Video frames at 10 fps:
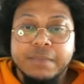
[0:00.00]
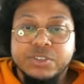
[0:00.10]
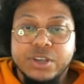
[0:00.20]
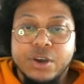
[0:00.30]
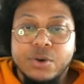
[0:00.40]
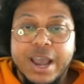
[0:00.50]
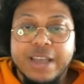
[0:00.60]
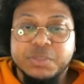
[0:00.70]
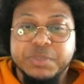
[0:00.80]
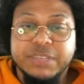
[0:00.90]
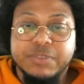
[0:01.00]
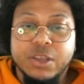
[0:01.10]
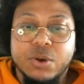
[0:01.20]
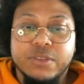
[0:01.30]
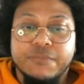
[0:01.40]
So specifically
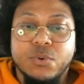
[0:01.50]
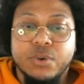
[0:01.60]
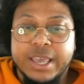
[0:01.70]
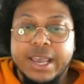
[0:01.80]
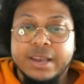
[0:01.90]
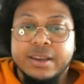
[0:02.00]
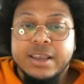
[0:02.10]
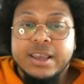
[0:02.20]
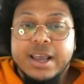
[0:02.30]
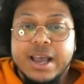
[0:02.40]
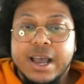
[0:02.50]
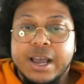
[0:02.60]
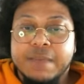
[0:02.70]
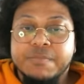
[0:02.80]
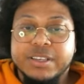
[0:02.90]
on the 4th hit.
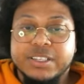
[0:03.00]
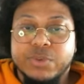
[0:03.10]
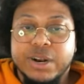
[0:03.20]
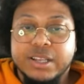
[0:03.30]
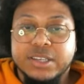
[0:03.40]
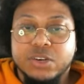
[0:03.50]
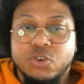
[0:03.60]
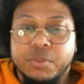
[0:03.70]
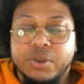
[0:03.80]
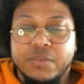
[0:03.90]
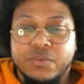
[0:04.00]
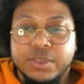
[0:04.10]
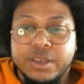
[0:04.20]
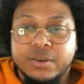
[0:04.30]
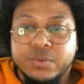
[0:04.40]
This is what it looks like normally on the 4th hit.